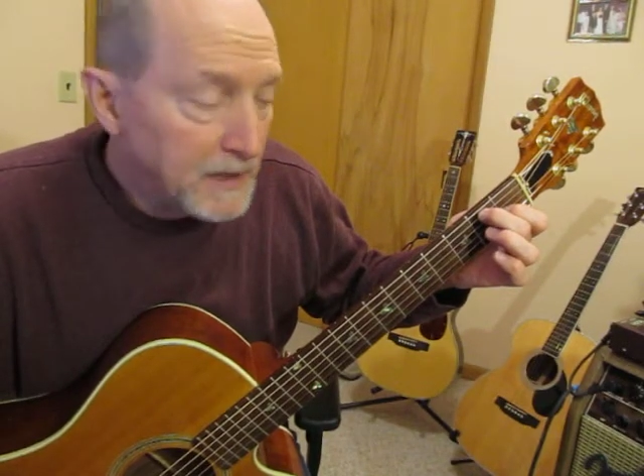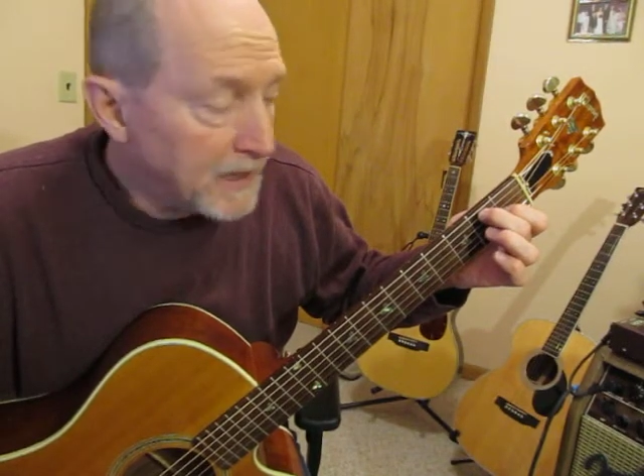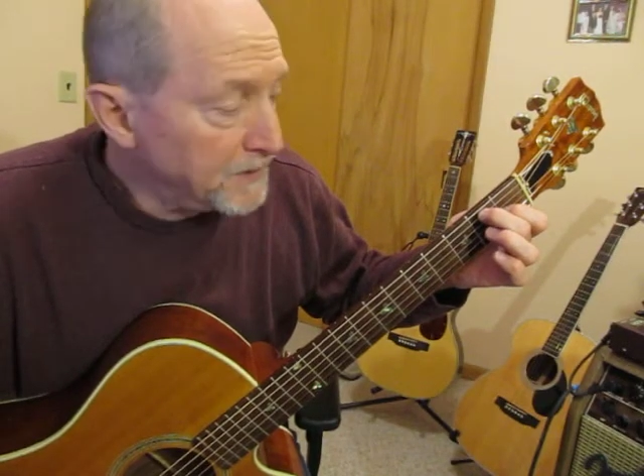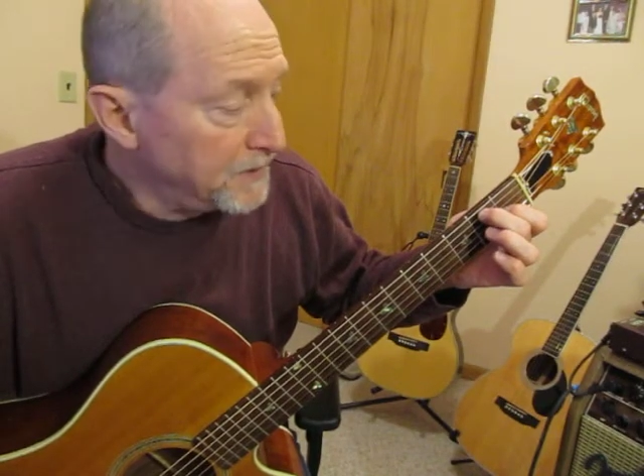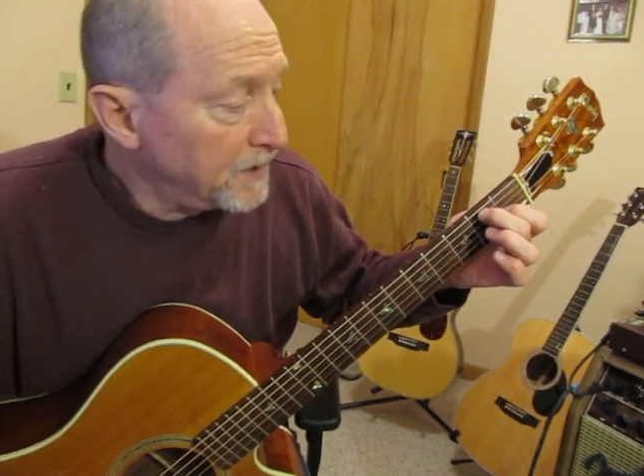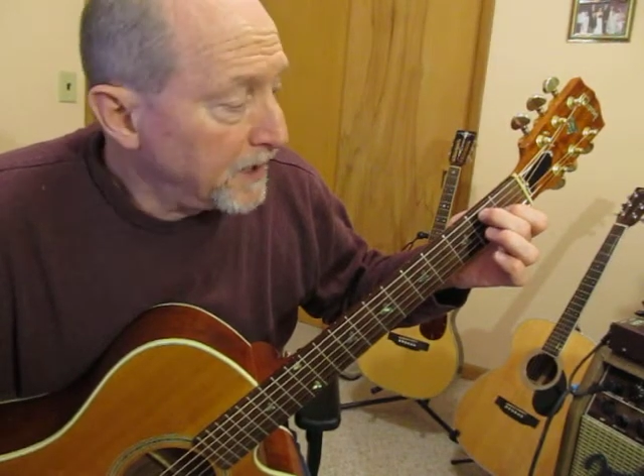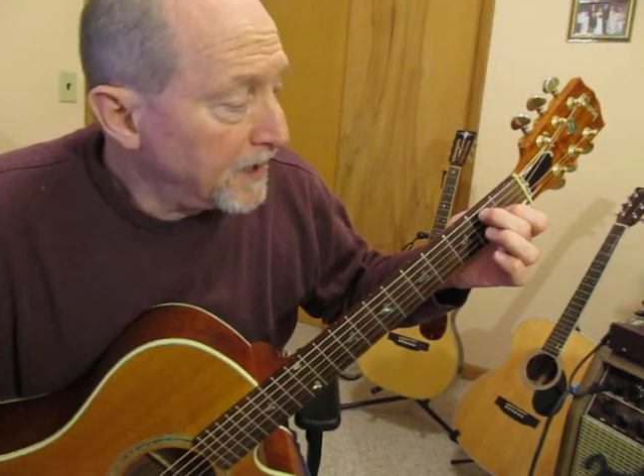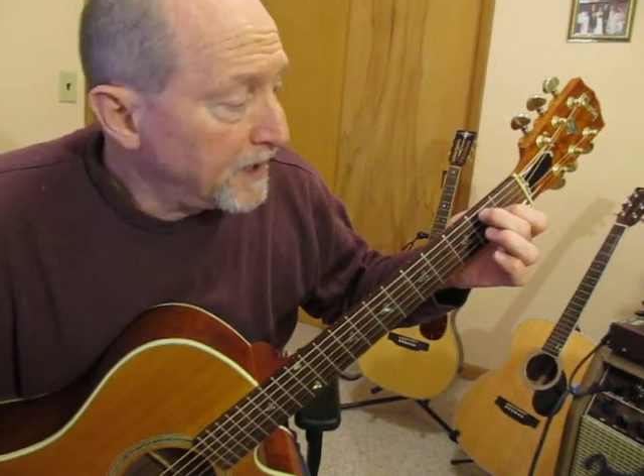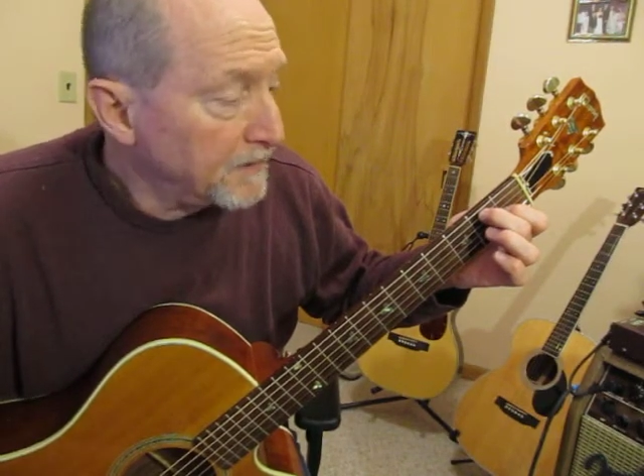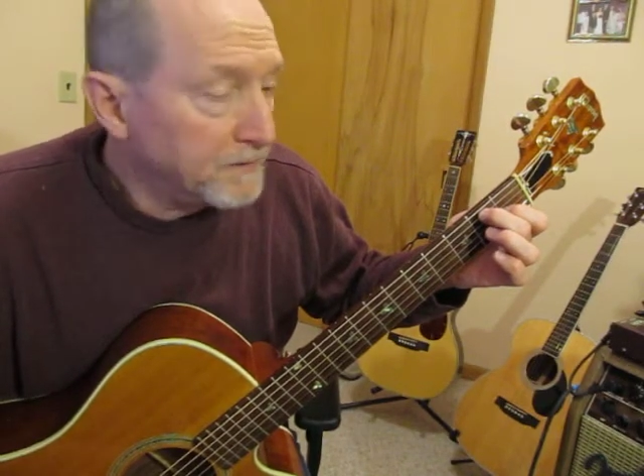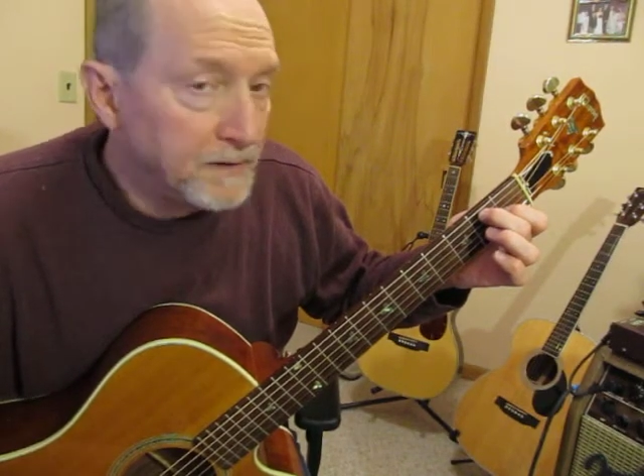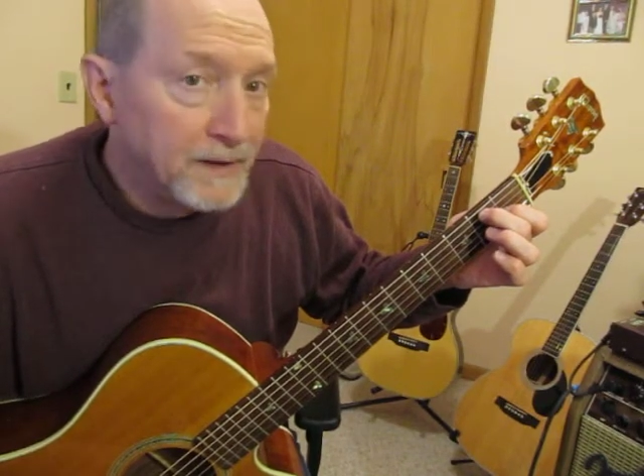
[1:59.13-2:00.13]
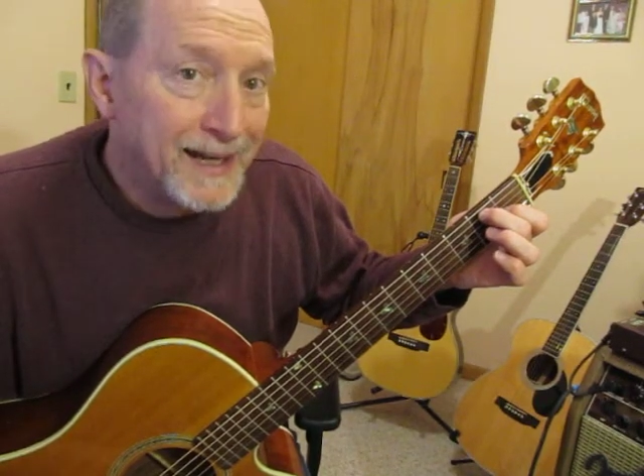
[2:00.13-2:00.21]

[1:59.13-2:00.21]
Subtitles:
now you have